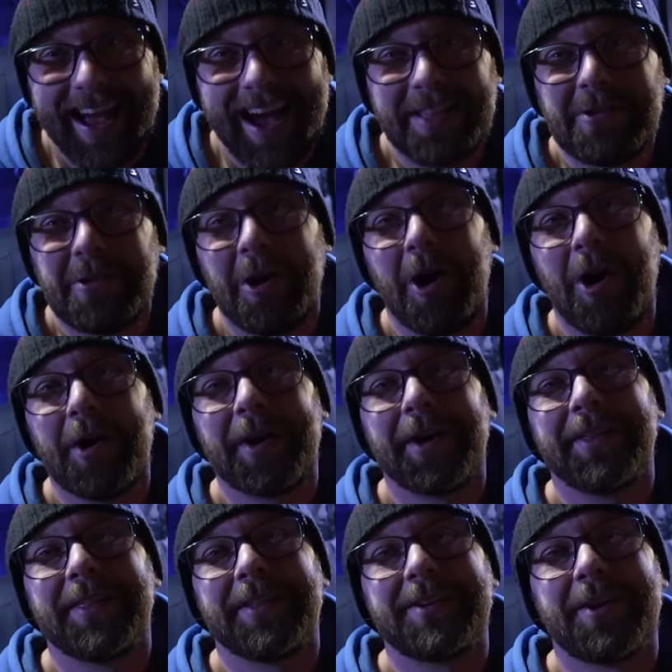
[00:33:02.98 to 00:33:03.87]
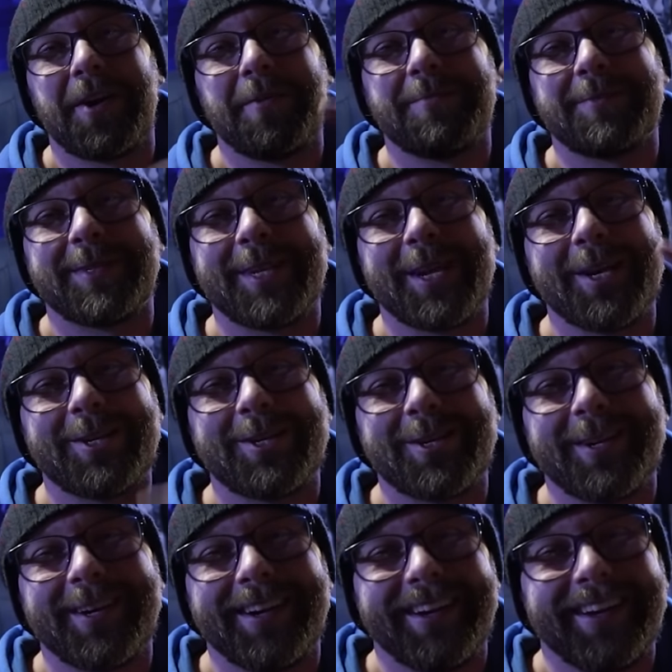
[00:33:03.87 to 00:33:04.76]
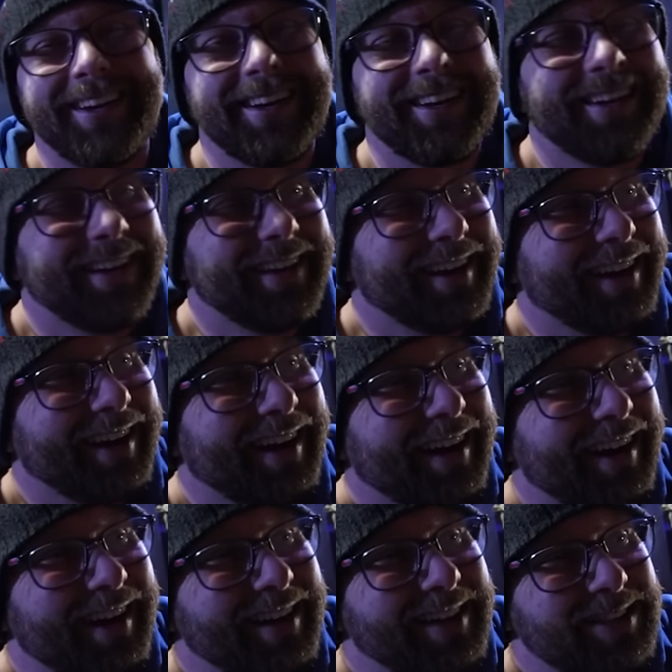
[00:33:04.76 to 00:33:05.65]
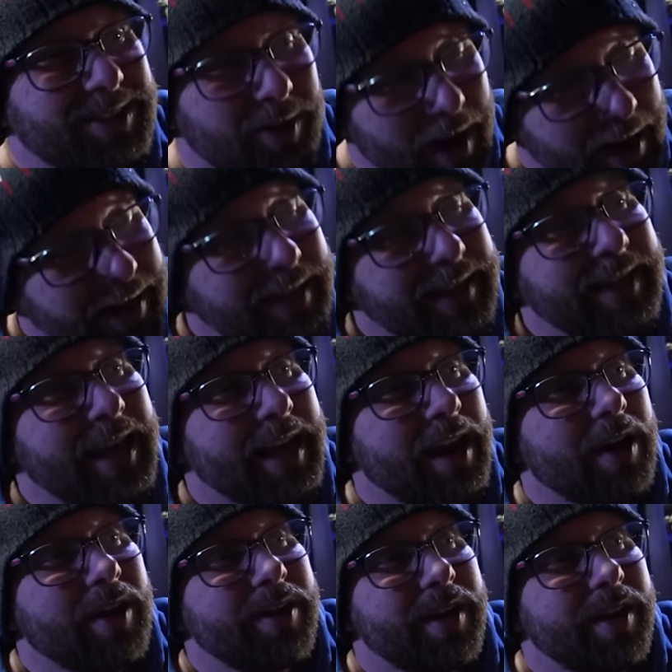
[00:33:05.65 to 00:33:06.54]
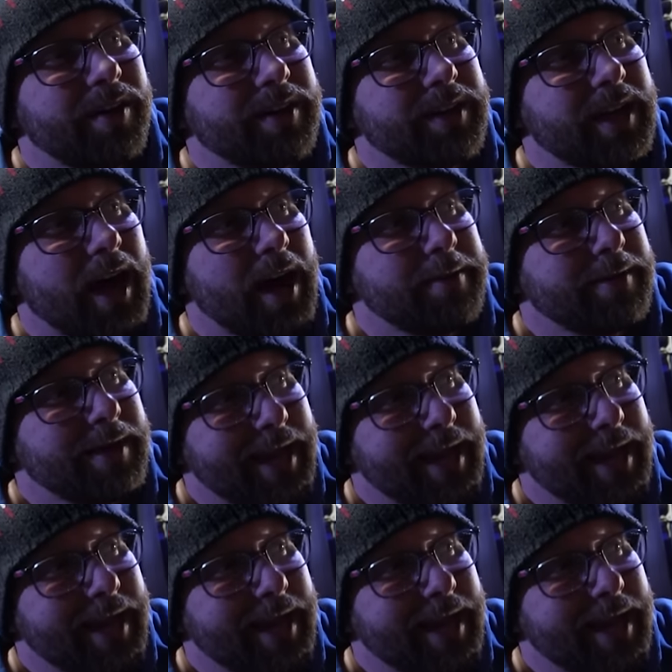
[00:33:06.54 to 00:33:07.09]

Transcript: and they're hogging the tarp station. So I didn't get out of there in time